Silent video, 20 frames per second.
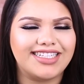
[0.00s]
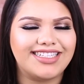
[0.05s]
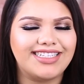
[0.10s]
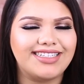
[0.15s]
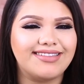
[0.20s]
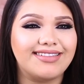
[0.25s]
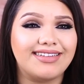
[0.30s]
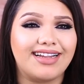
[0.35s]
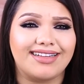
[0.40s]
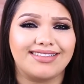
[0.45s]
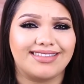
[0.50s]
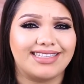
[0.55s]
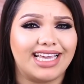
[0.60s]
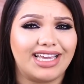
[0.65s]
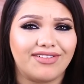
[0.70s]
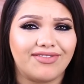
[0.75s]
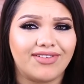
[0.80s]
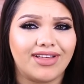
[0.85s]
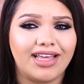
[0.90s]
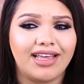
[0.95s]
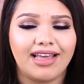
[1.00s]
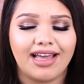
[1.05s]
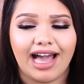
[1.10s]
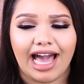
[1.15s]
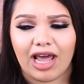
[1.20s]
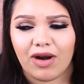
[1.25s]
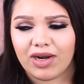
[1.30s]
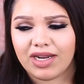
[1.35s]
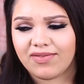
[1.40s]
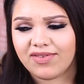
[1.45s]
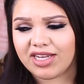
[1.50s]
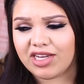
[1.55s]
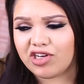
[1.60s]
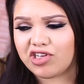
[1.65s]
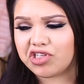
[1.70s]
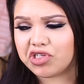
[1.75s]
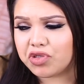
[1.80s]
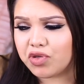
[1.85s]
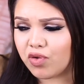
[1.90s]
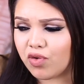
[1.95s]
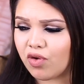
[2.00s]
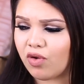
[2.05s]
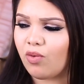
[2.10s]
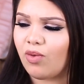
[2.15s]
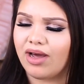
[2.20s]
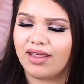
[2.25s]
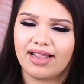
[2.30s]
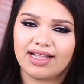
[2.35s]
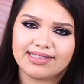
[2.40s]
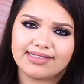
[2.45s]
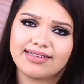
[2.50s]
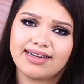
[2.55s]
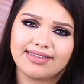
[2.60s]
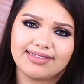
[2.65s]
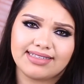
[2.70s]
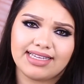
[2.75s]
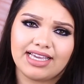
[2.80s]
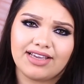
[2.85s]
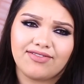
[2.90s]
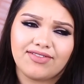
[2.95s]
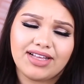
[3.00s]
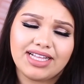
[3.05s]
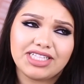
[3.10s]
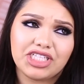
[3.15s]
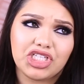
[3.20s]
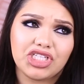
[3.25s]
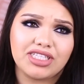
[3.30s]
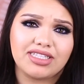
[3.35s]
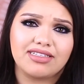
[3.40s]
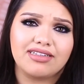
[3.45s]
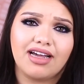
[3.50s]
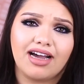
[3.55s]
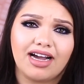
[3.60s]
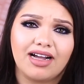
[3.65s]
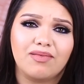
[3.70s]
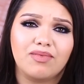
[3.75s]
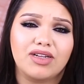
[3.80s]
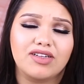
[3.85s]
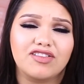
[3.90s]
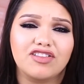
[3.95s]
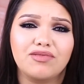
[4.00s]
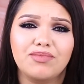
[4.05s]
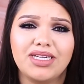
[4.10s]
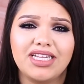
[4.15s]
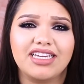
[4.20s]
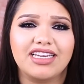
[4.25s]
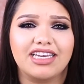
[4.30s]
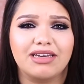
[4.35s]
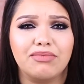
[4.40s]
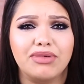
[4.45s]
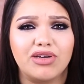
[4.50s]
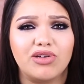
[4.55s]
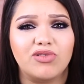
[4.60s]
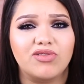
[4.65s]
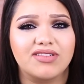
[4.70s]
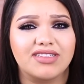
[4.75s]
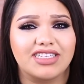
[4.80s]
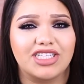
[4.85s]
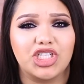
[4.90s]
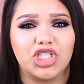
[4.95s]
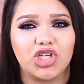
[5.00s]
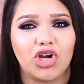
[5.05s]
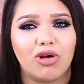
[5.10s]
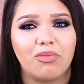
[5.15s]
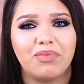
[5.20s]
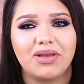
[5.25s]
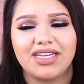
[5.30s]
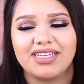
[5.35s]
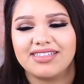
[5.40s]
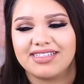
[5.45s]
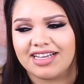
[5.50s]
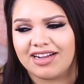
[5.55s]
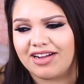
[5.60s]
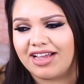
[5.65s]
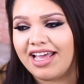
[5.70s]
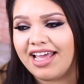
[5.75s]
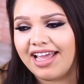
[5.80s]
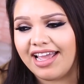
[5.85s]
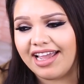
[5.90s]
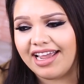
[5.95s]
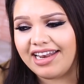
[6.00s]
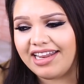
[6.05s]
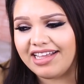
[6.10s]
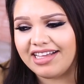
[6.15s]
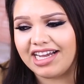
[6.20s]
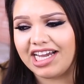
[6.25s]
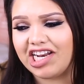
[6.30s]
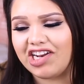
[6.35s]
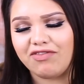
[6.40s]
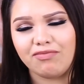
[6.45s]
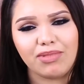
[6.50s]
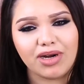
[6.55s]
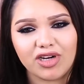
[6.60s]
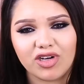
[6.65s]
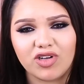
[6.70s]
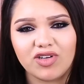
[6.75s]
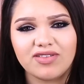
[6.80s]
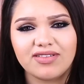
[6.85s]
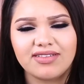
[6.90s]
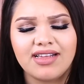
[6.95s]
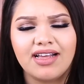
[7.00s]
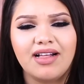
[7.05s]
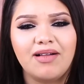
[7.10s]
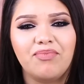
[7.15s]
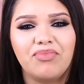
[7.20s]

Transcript: It's just not safe. I don't even need to Google why that's not safe. It's just not. There's so many chemicals in Sharpies, any kind of markers.